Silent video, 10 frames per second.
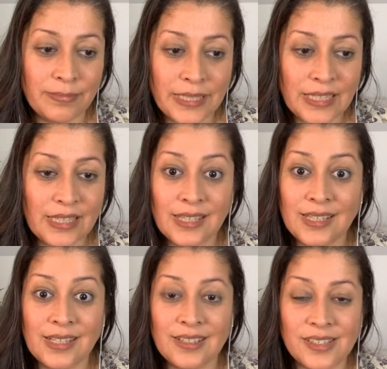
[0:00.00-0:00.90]

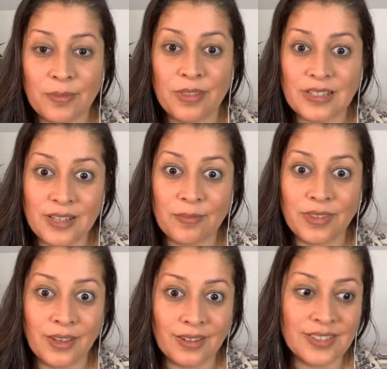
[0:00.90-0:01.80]
be something
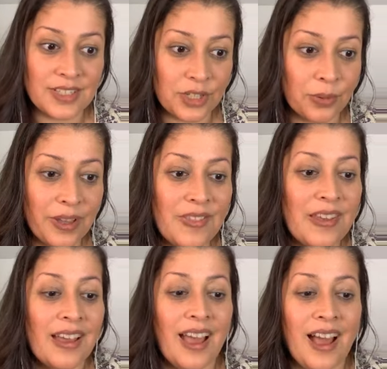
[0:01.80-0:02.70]
something to deal
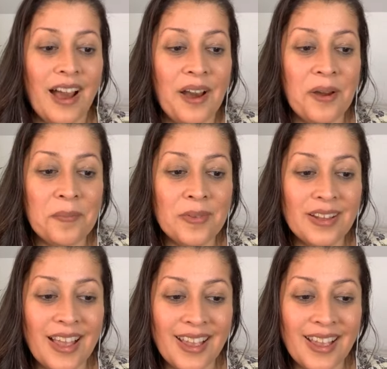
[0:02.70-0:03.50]
with? Um,